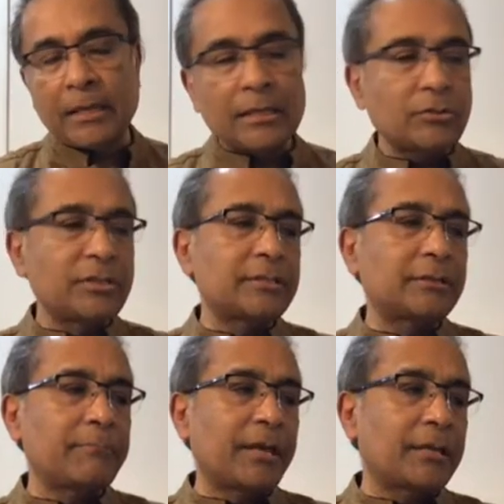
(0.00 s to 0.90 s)
So these are
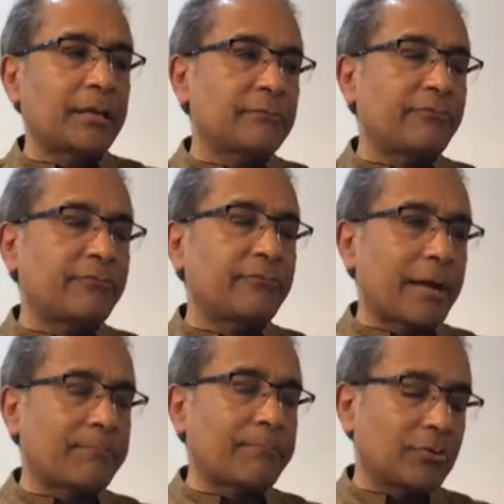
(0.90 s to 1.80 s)
the main four
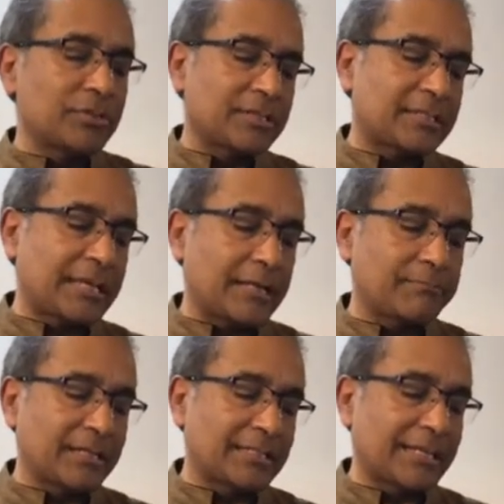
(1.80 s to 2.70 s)
approaches that are
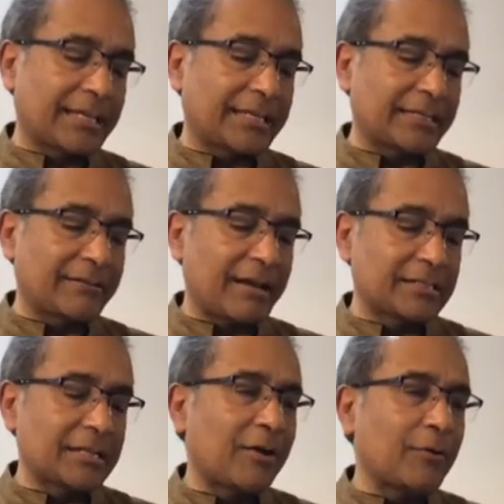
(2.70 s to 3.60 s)
being taken
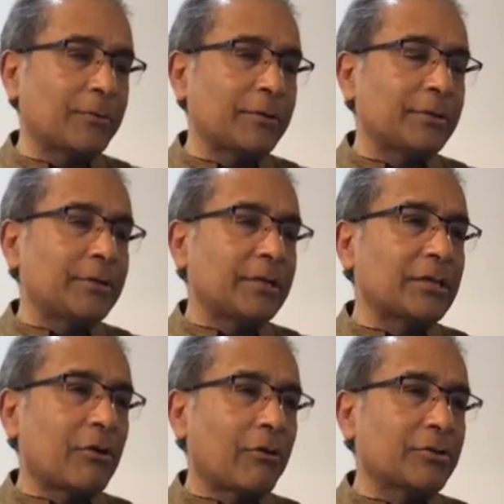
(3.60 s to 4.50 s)
right now
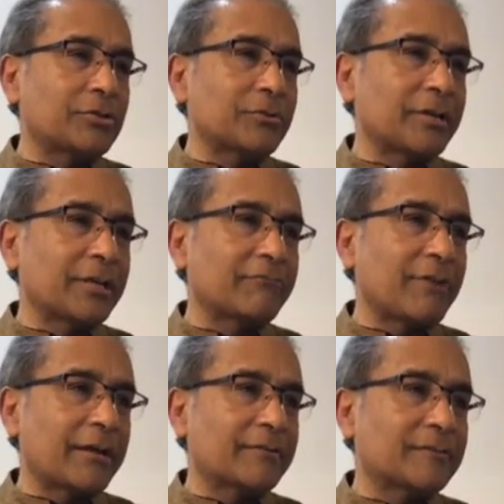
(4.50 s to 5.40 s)
in order to create
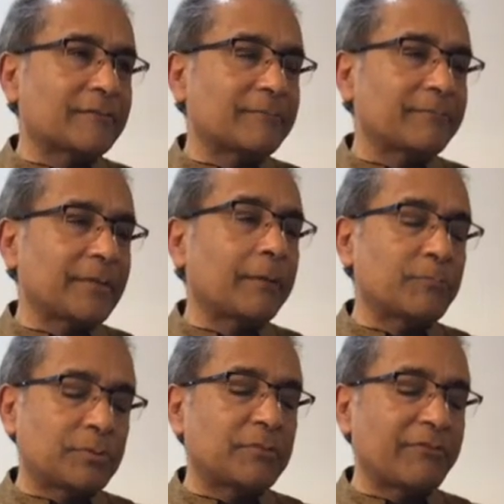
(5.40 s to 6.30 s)
virus,
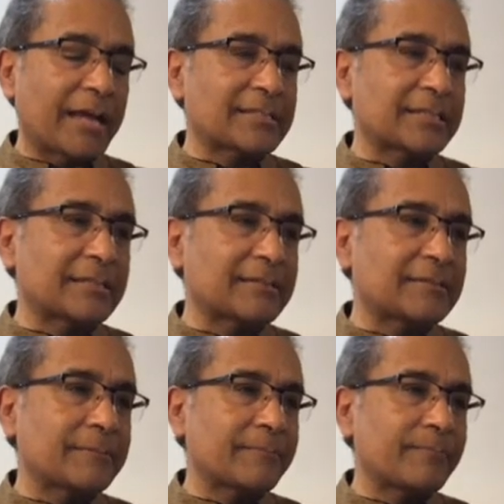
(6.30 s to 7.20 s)
the
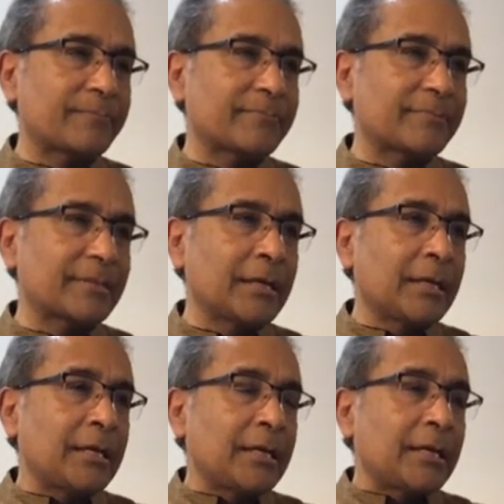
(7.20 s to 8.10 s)
vaccines.
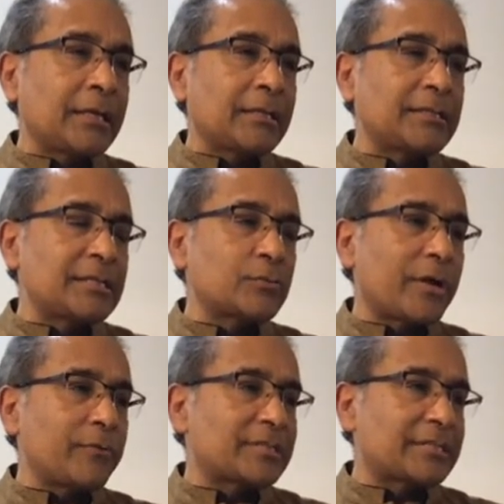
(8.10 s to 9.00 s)
This is
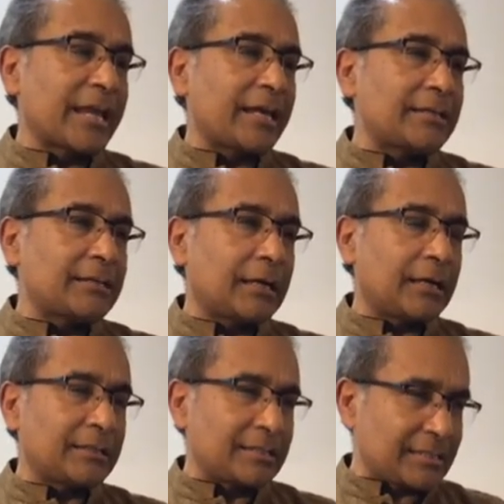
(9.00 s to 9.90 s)
where we stand.
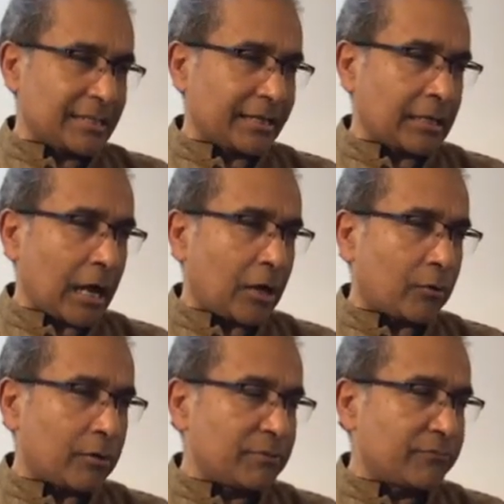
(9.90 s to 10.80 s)
This is like an
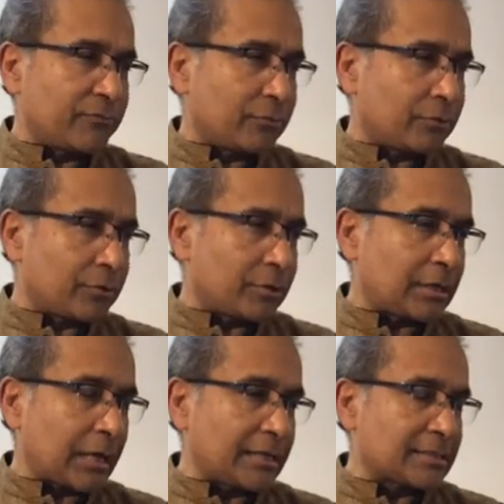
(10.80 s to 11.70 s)
hour
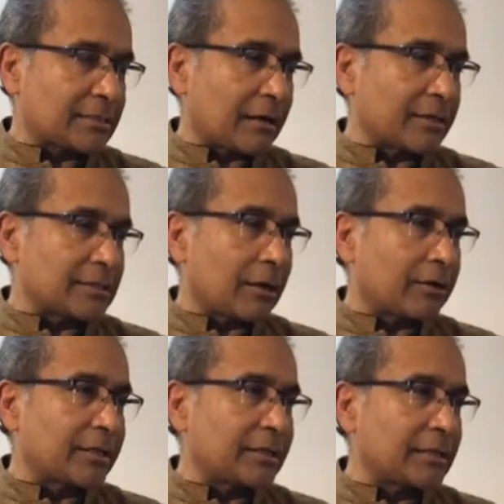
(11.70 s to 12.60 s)
before I started
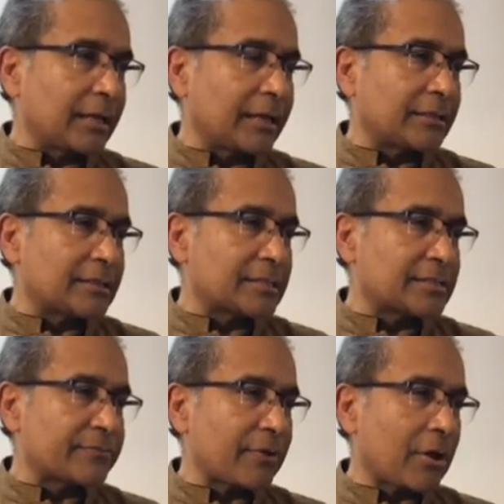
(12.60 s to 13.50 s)
talking, and this
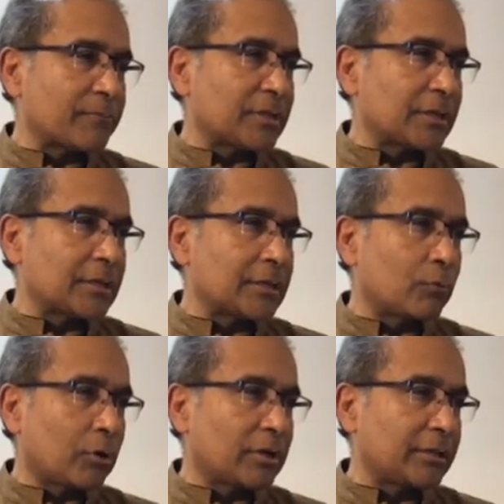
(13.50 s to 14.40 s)
is from the
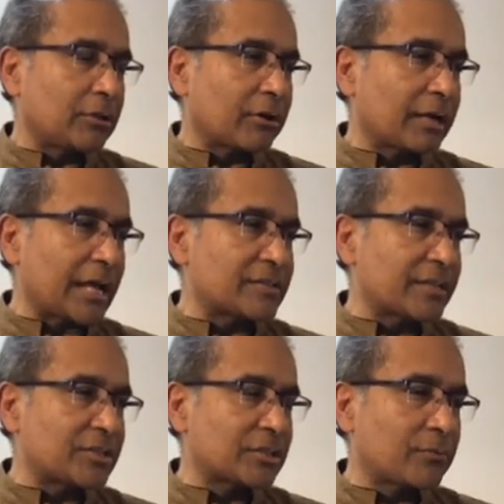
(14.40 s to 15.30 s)
World Health
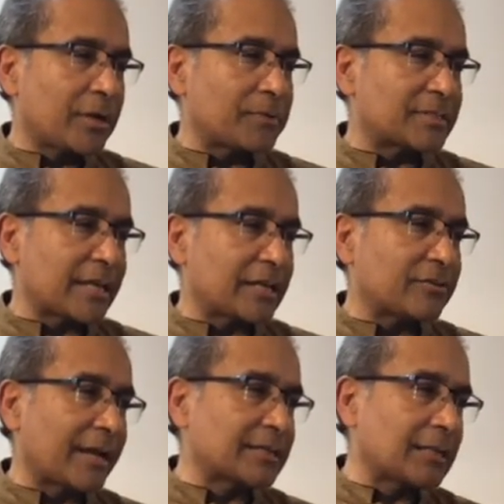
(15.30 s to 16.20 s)
Organization where we
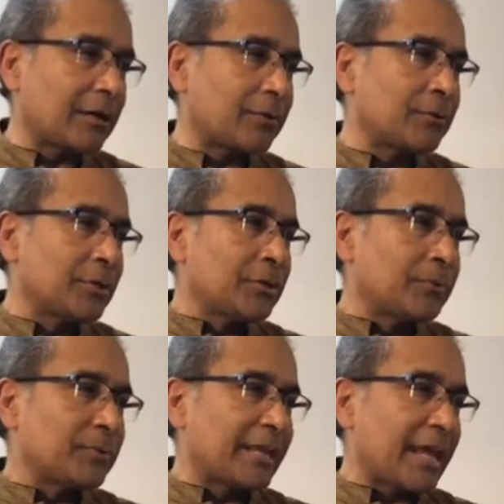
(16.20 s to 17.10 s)
stand right now.
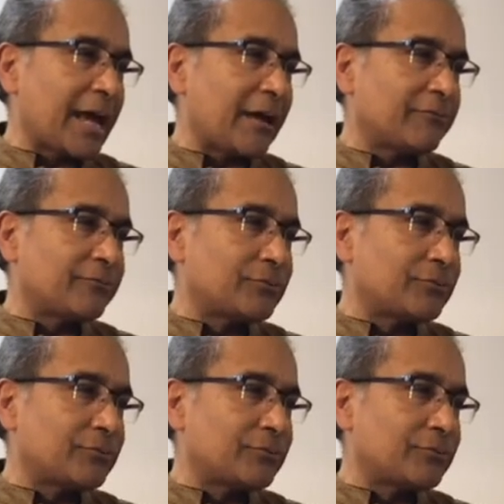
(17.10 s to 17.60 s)
We have